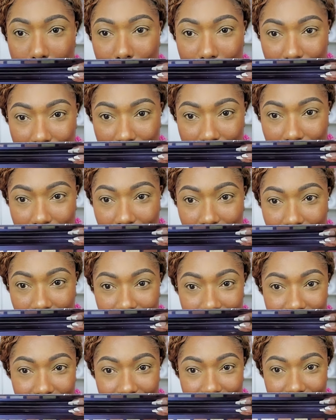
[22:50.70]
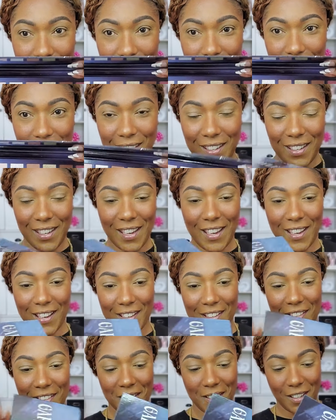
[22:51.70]
But
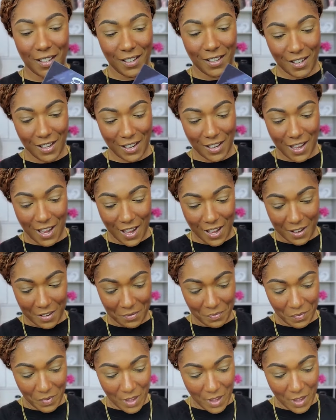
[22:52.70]
yeah, yeah, yeah, yeah.